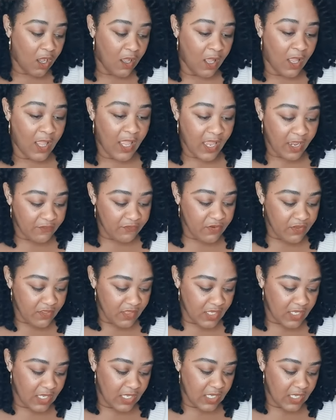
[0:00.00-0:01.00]

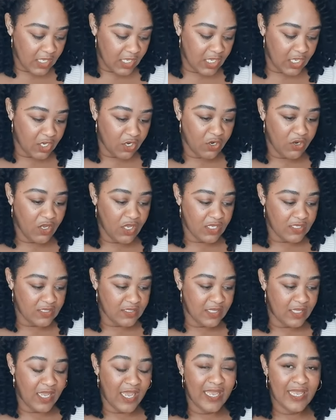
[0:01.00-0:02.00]
Everything here is
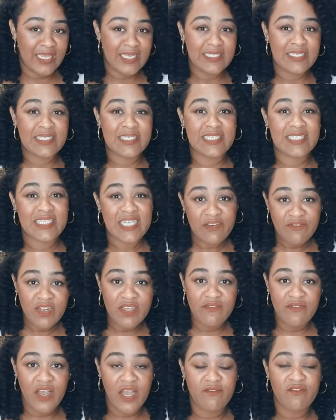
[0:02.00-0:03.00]
like
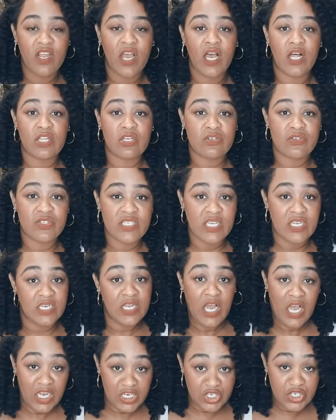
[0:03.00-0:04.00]
seventy-five dollars and
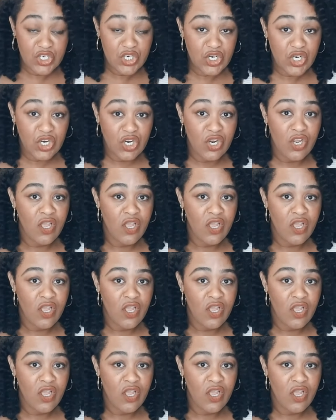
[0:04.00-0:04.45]
under.